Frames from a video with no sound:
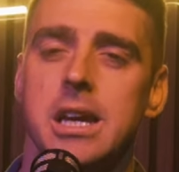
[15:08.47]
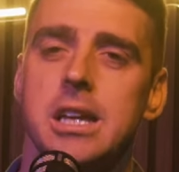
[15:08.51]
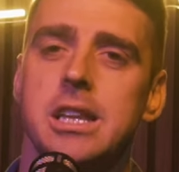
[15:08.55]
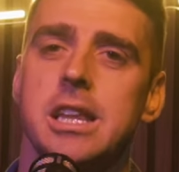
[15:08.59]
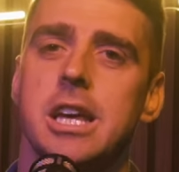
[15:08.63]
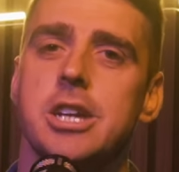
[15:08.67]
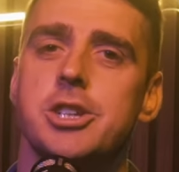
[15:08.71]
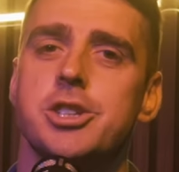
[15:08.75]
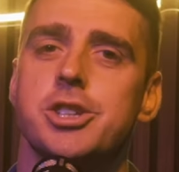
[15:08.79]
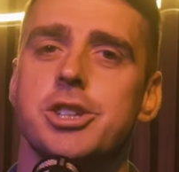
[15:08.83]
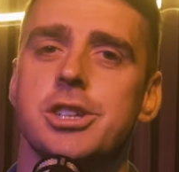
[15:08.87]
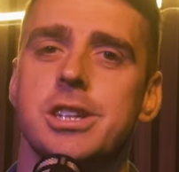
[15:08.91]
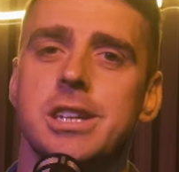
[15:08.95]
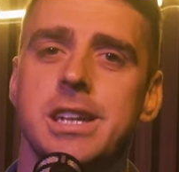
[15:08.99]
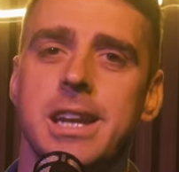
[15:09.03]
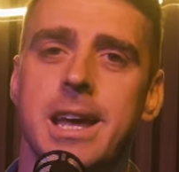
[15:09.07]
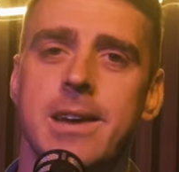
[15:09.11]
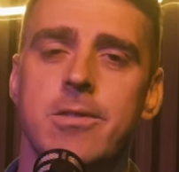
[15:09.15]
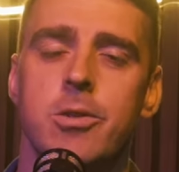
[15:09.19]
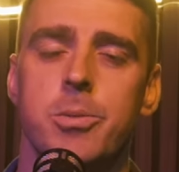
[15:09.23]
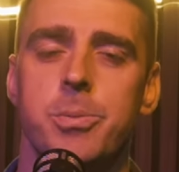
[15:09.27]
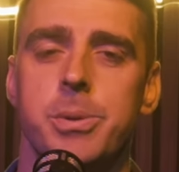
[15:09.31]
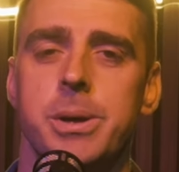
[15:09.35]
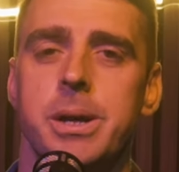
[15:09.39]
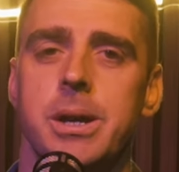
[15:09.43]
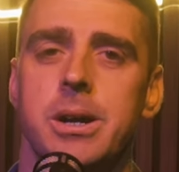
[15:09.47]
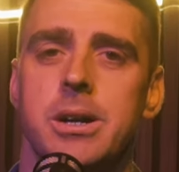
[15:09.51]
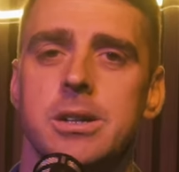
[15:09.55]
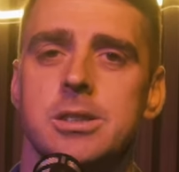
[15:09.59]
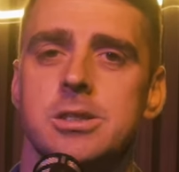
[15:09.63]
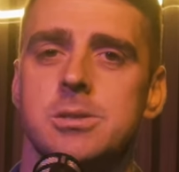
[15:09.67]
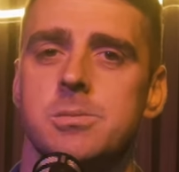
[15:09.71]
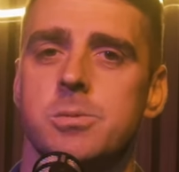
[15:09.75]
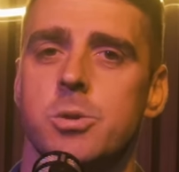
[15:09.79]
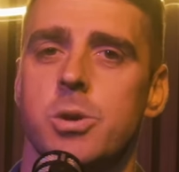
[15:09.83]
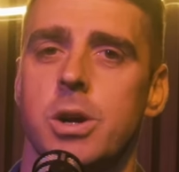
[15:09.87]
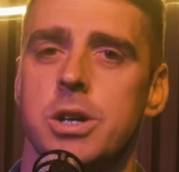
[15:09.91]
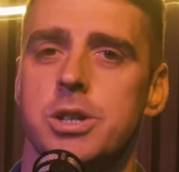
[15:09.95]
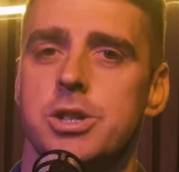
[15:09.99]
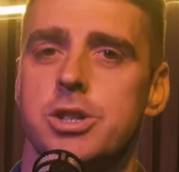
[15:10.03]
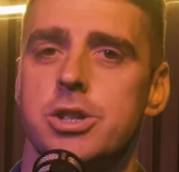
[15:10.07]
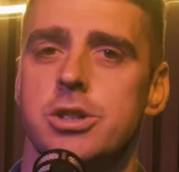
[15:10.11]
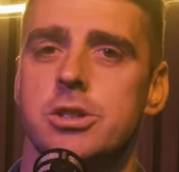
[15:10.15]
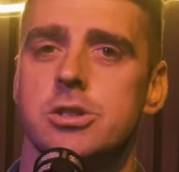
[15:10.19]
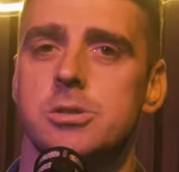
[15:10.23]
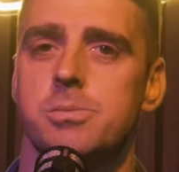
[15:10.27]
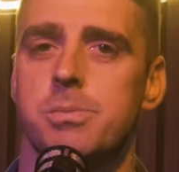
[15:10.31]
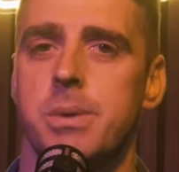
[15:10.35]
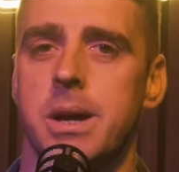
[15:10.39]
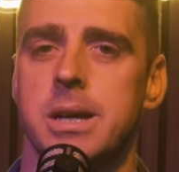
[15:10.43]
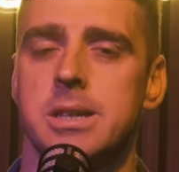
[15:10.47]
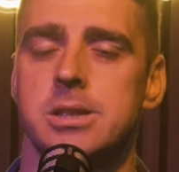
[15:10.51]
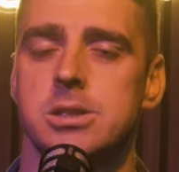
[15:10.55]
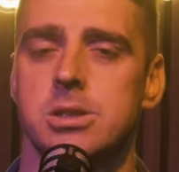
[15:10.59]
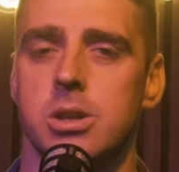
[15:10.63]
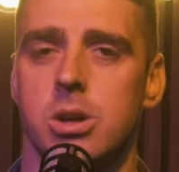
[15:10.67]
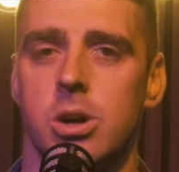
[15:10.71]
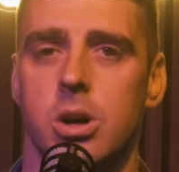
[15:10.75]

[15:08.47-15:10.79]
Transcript: They should never be asked some questions based